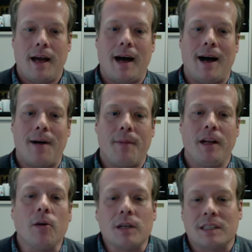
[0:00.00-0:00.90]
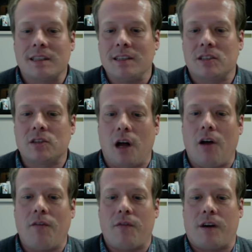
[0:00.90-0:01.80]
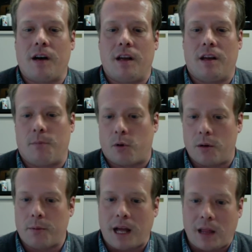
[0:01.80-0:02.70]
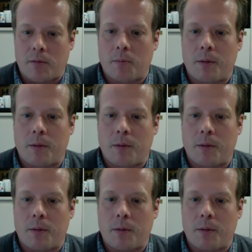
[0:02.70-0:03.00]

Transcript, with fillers: Um, in other words, it didn't solve a very important problem,